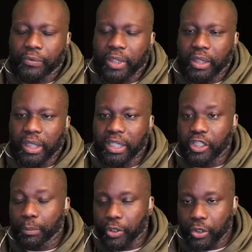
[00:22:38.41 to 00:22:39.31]
And he's the
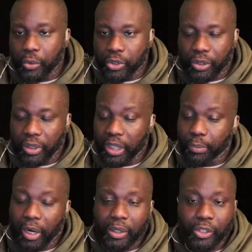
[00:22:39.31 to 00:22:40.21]
producer, and he
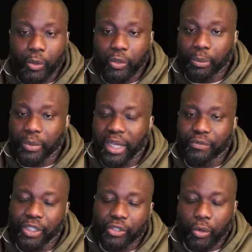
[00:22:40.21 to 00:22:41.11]
probably told him, "Hey, if
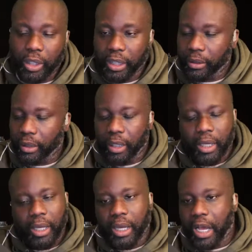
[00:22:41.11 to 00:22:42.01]
she's on it,
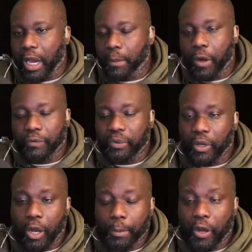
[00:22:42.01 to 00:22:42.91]
I'm off.
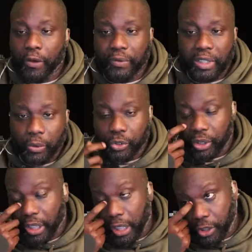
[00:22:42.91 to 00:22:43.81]
I'm off it." So she,
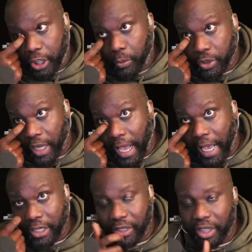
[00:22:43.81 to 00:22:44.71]
they, she was
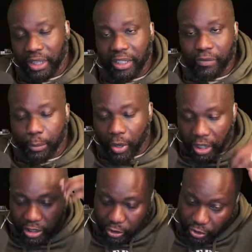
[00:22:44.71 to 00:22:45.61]
asked to leave the project,
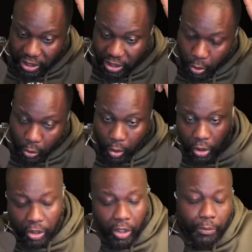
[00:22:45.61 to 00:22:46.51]
so she's no longer
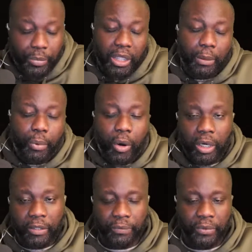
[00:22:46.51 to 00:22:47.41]
going to be a part
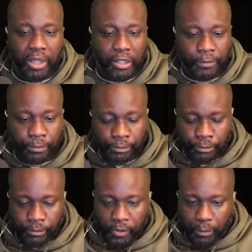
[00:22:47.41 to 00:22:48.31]
of uh,
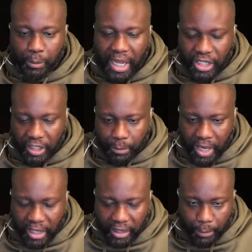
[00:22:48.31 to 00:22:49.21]
Magic
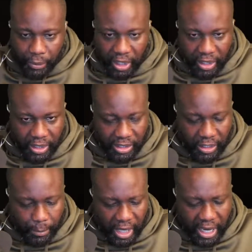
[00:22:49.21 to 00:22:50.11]
Mike. They're bringing in
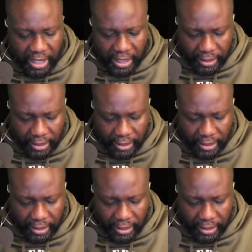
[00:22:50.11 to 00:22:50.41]
Selma Hayek.